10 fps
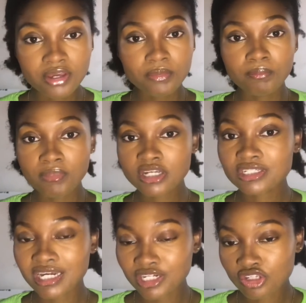make sure that
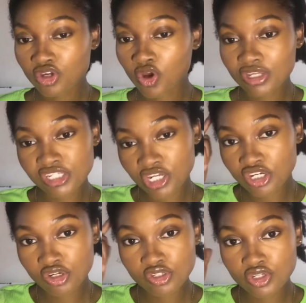it doesn't cause
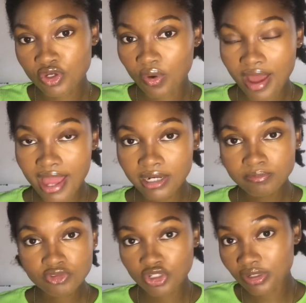tension to your hair,
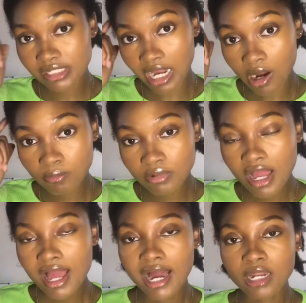to your scalp,
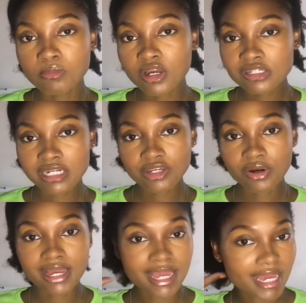and make sure that your
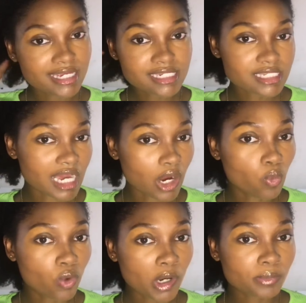ends are
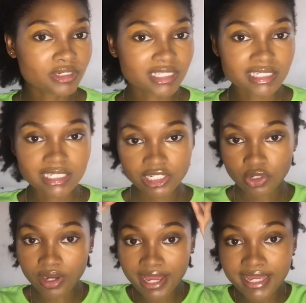well protected. Your
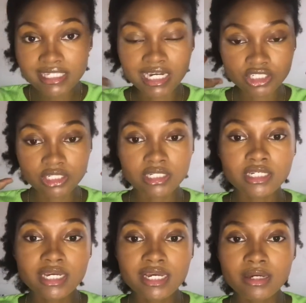hair is actually
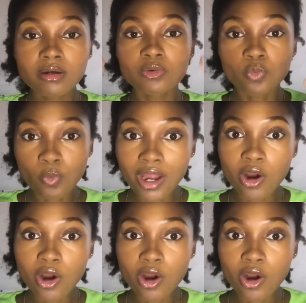well